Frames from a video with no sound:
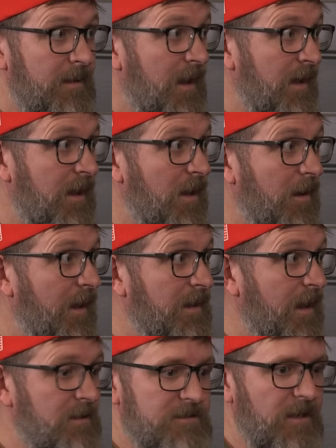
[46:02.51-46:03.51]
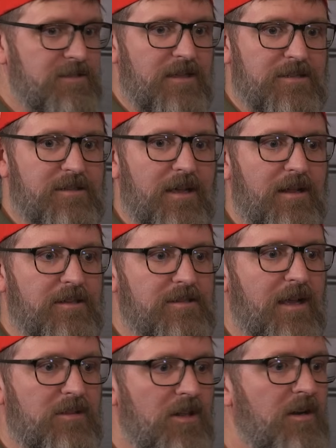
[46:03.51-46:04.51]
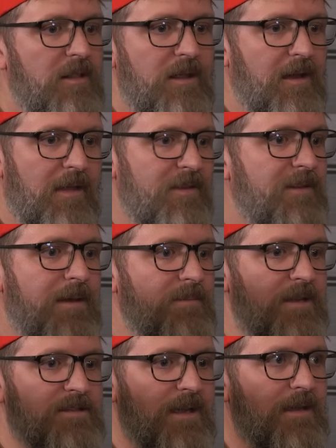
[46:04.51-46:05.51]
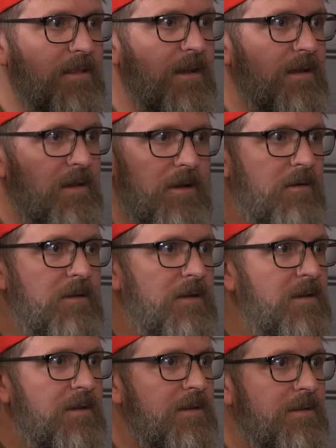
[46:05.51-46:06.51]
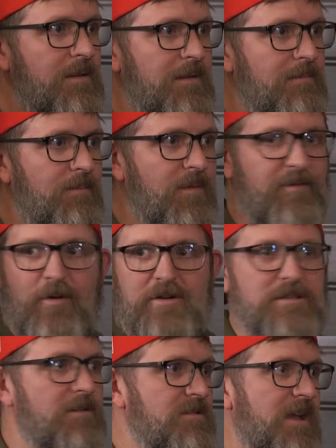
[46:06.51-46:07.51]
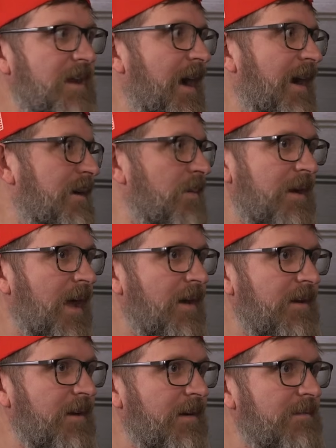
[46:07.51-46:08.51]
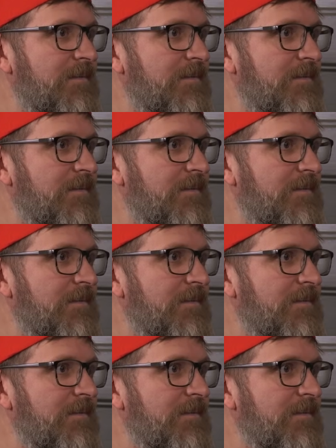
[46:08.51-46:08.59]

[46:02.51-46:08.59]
And it's like literally, I think that means like, the Forest Service can't hire anybody out here.